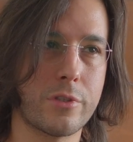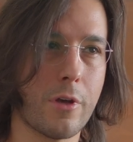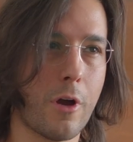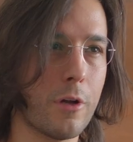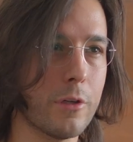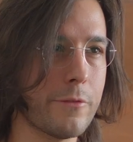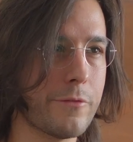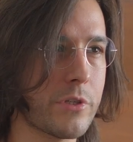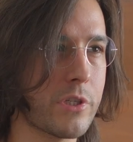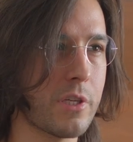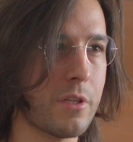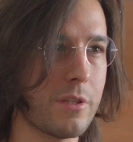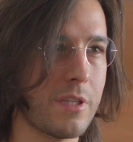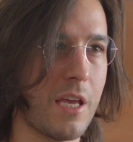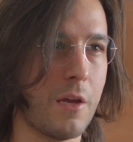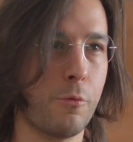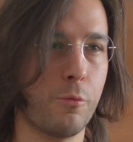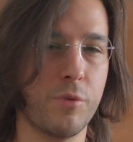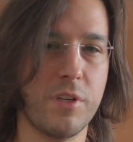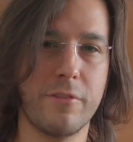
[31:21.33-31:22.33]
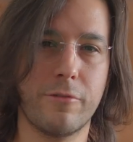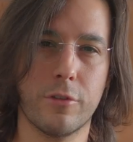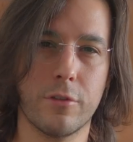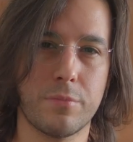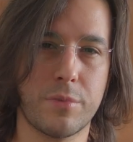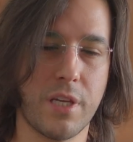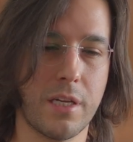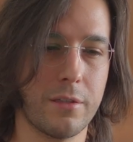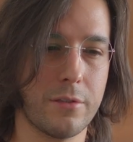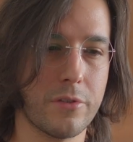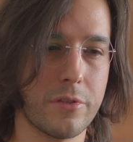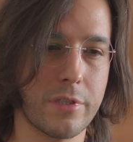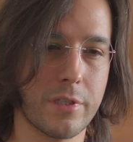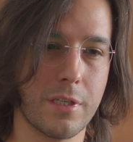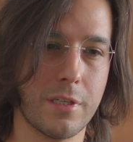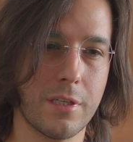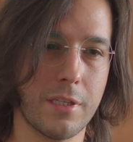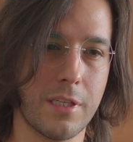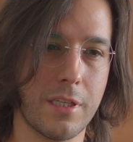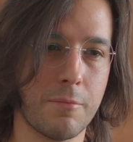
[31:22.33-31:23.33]
all of a sudden that reverb tail is
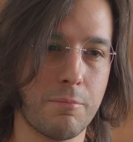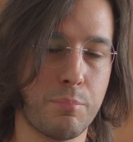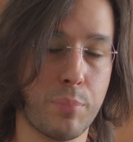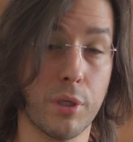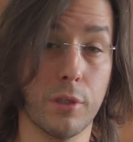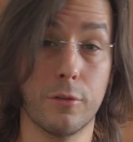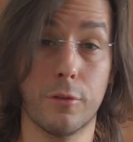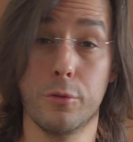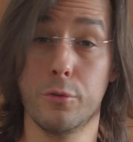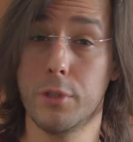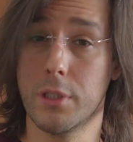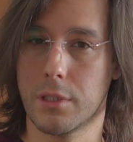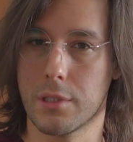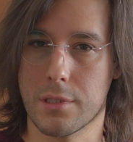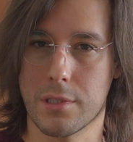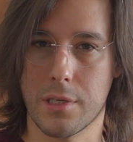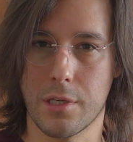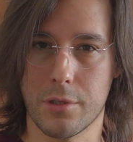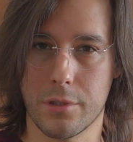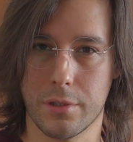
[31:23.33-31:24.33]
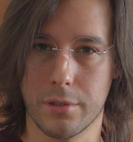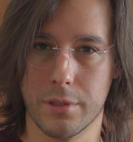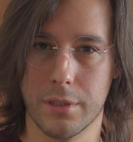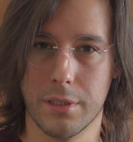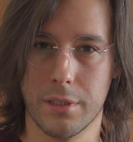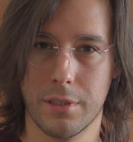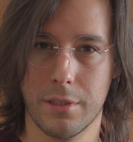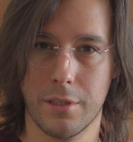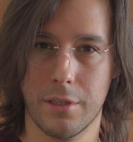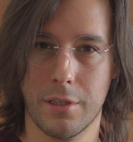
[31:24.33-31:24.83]
going to get polluted essentially.